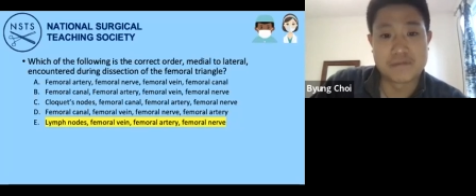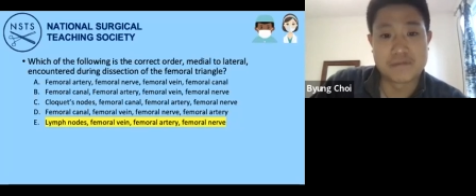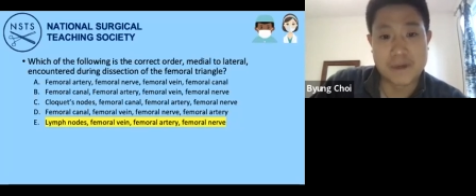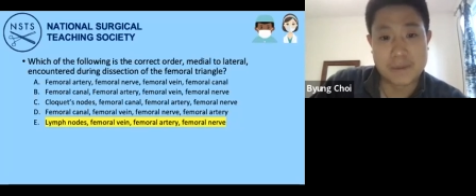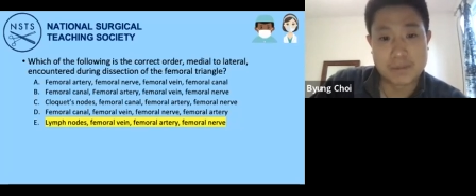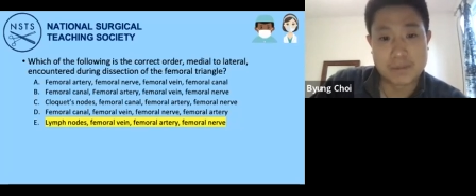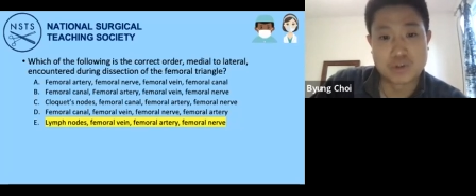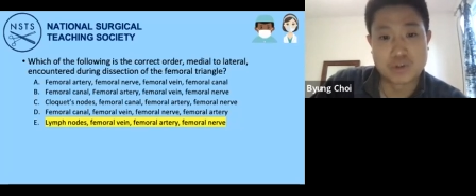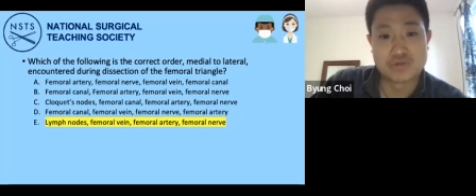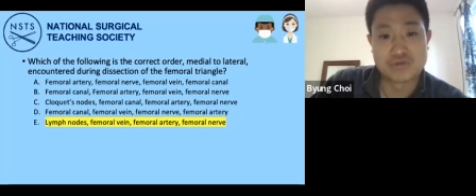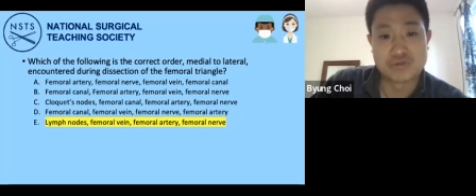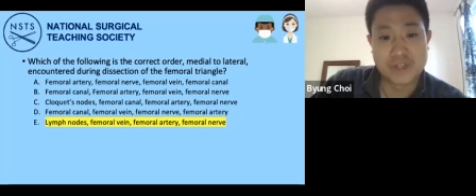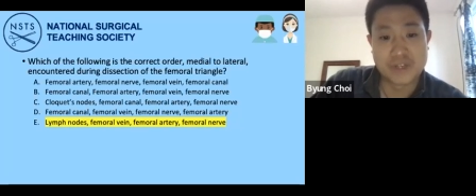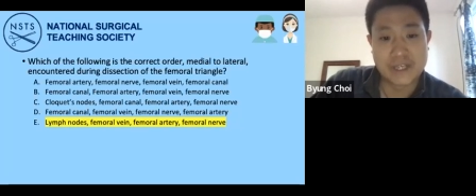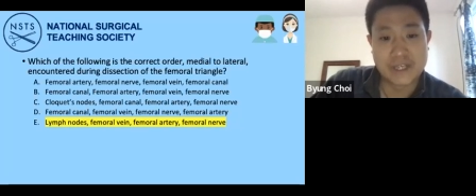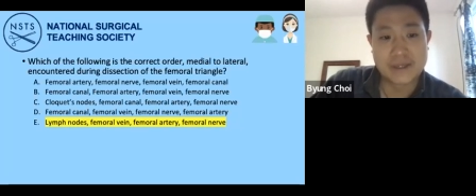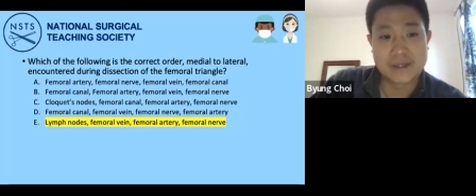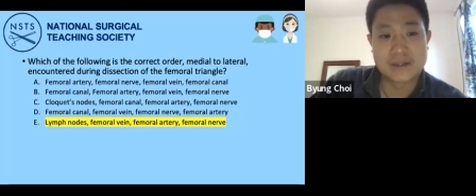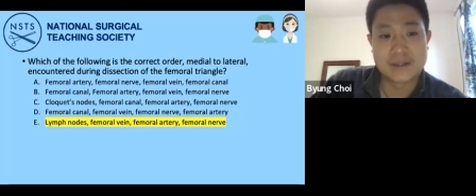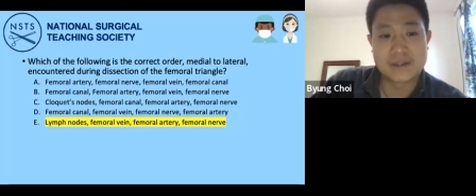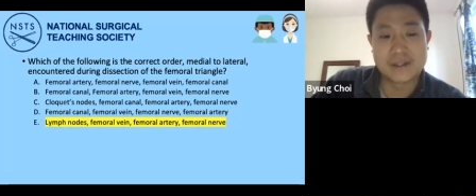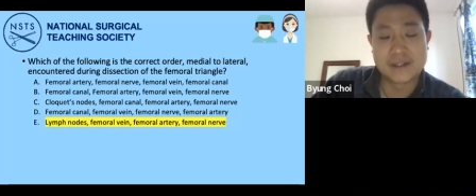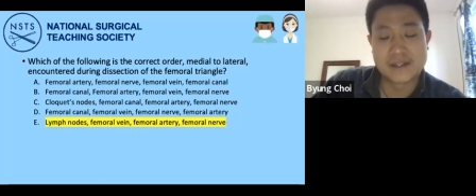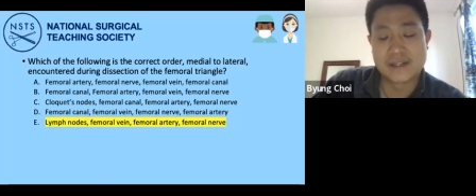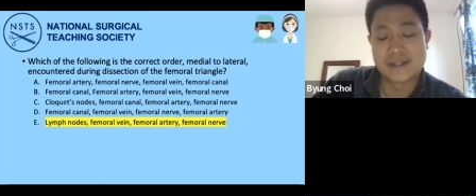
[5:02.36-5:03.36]
femoral
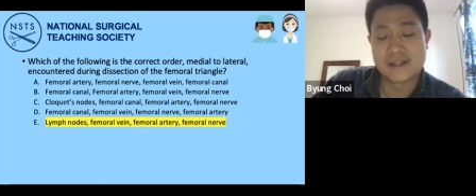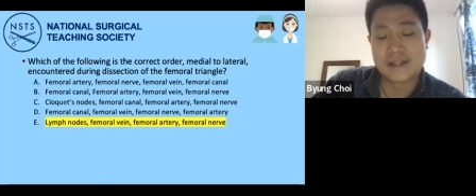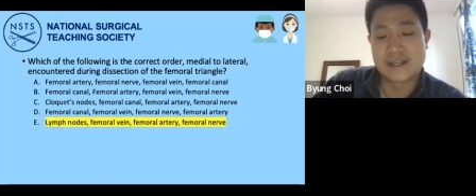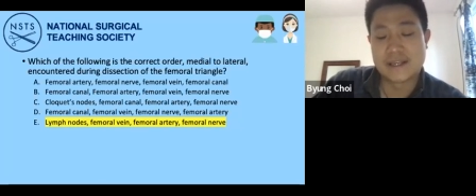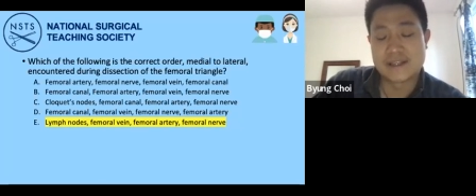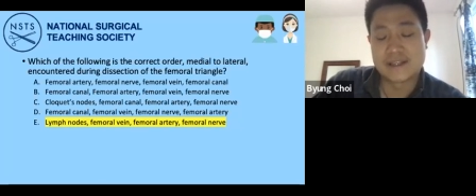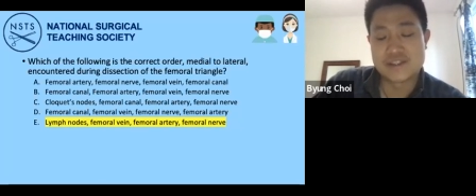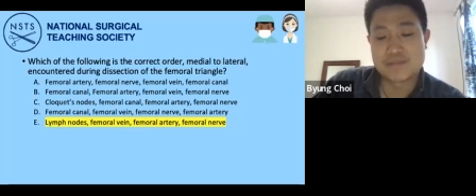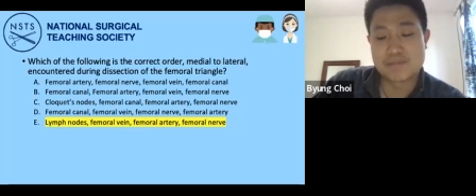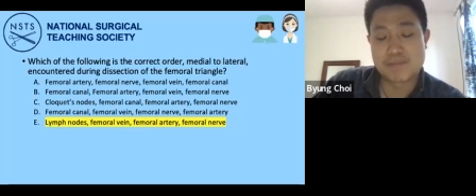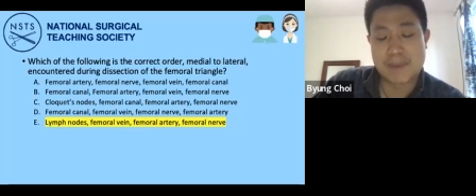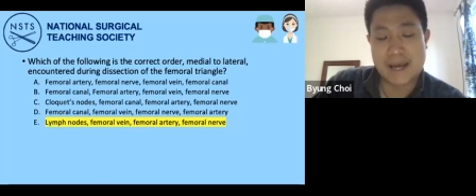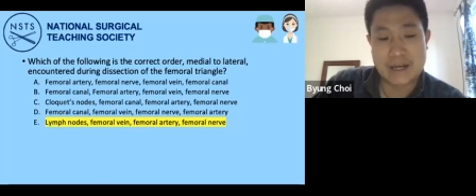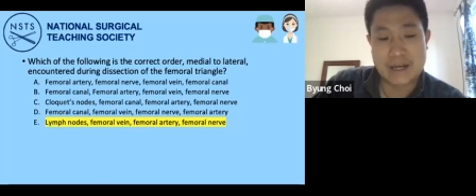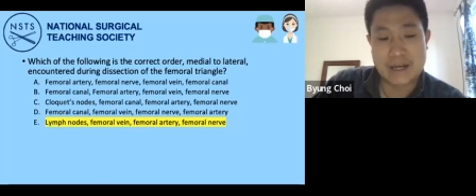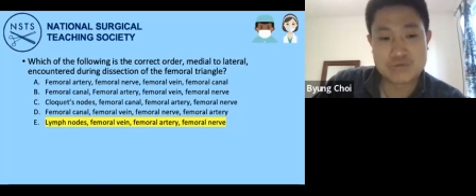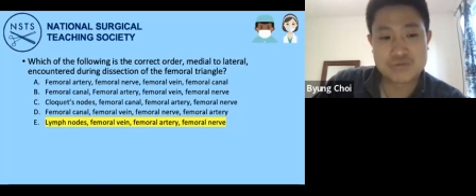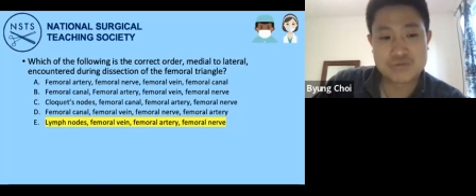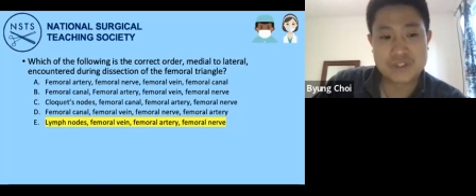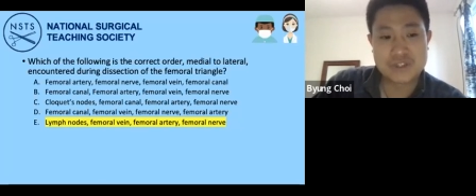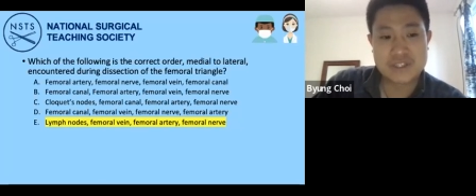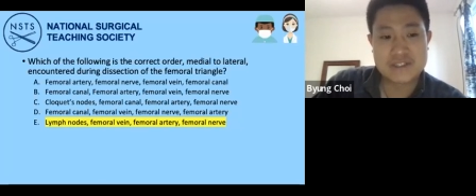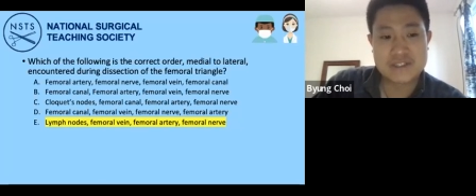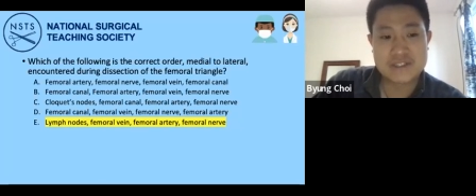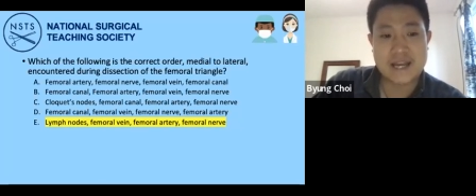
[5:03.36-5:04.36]
ring and its
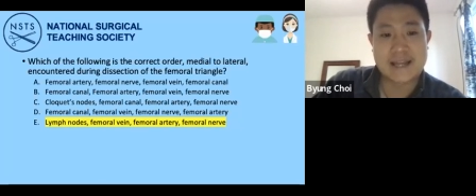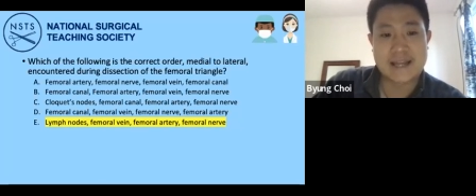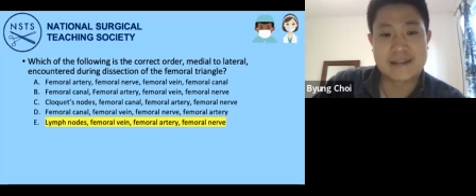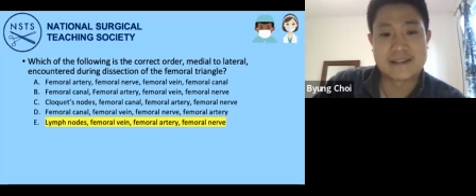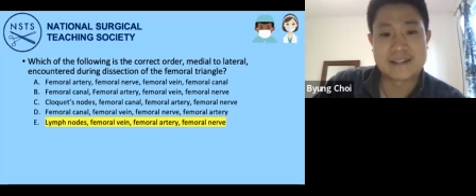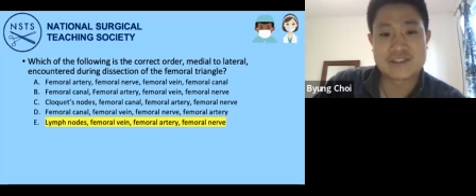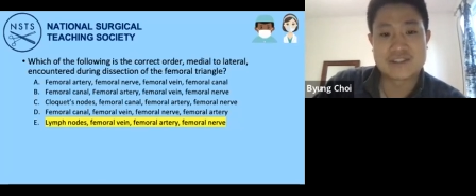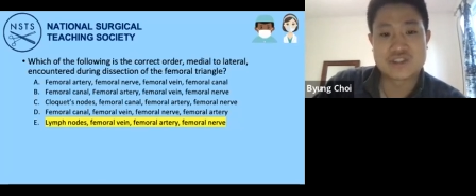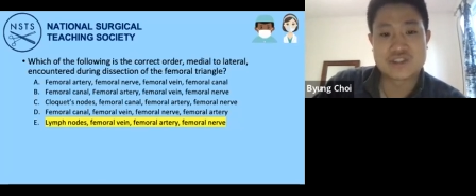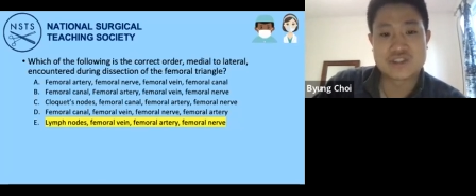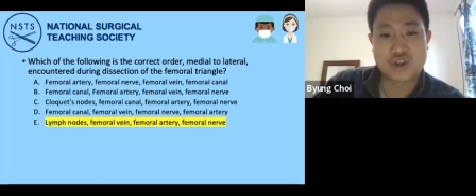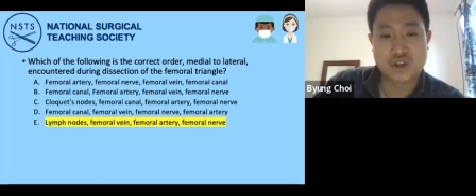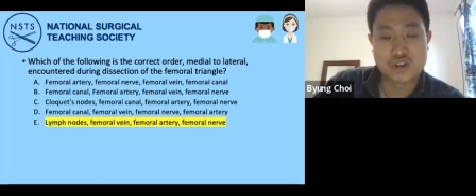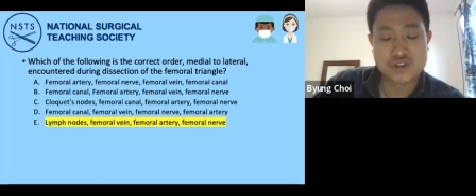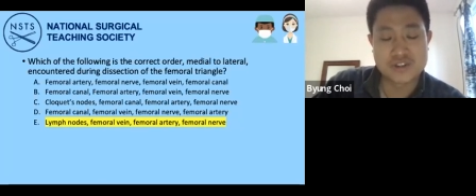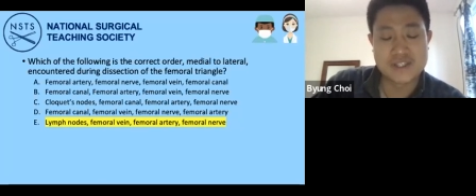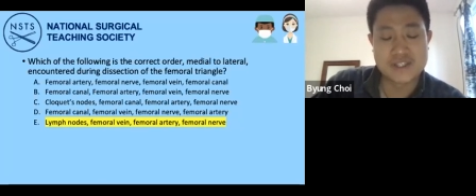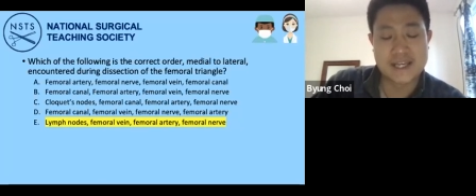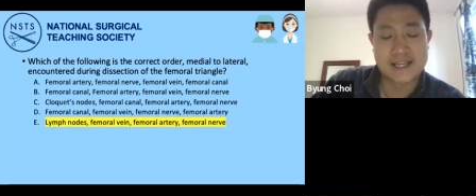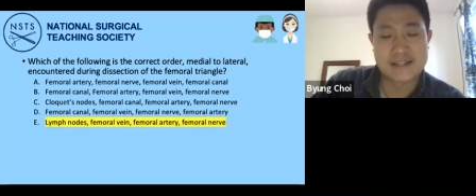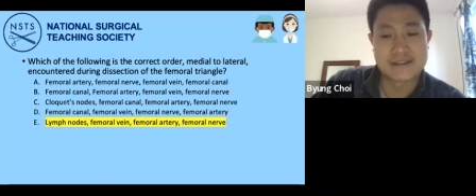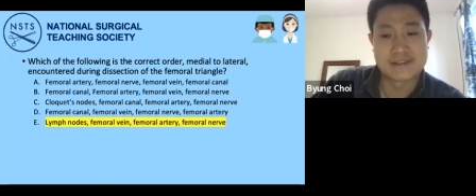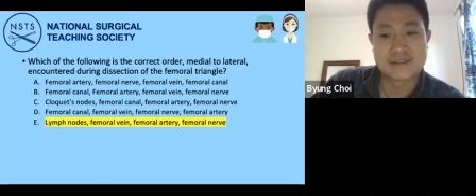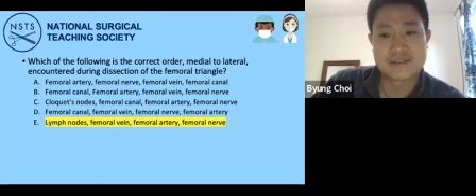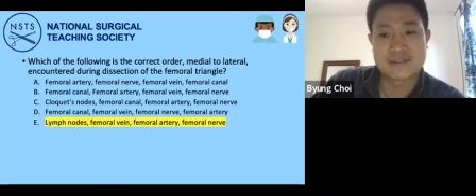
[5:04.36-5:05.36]
boundaries and its
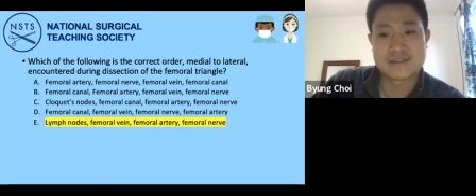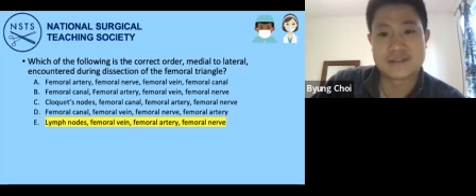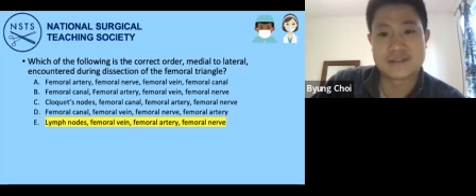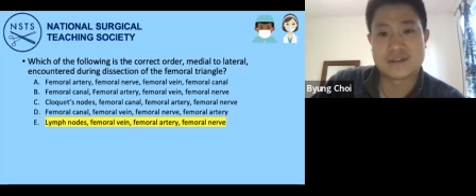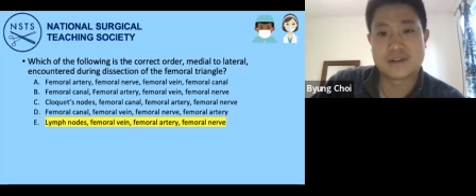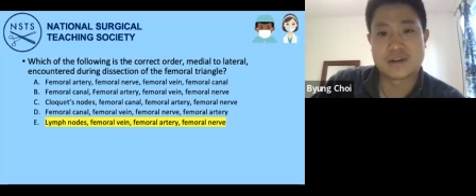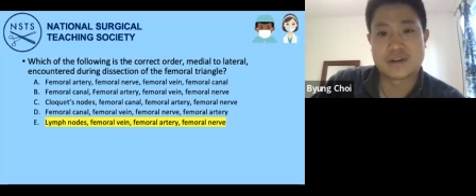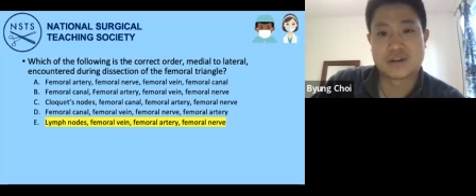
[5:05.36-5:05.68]
contents